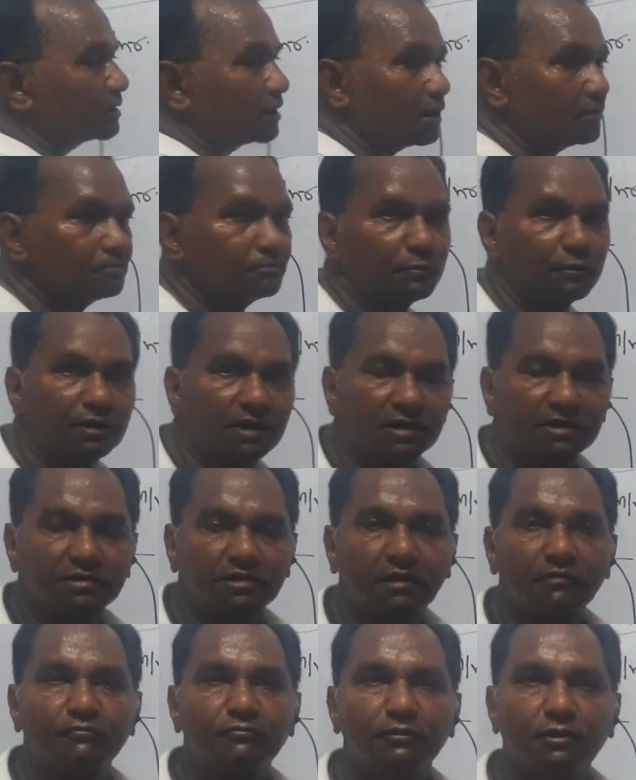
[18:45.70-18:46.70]
component
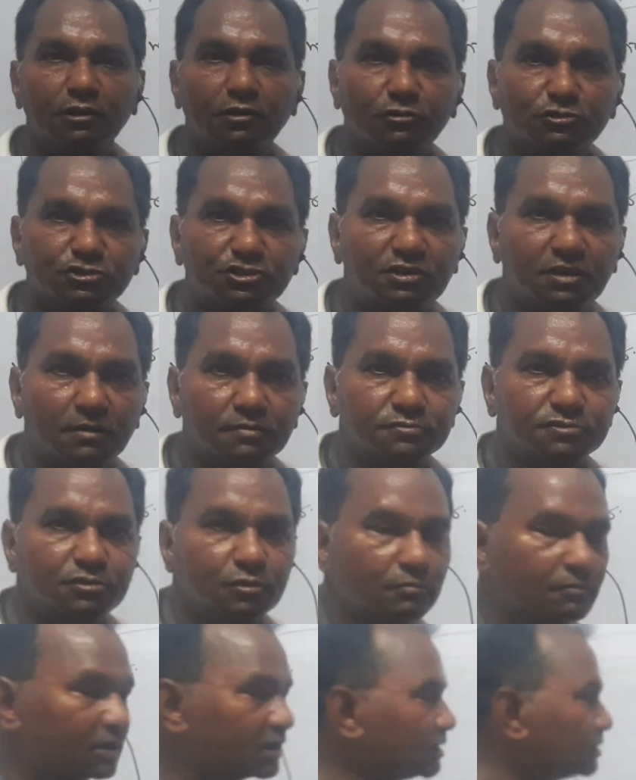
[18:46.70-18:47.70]
of velocity of
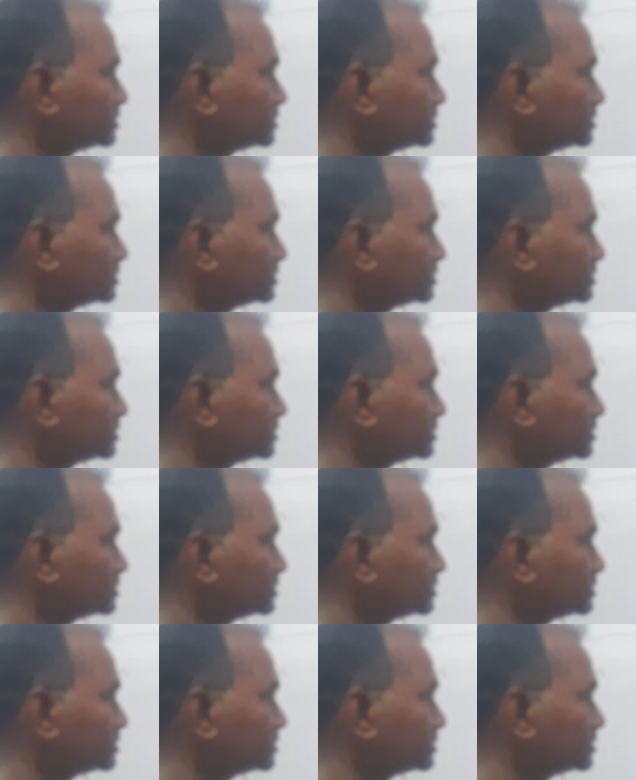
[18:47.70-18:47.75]
swimmer,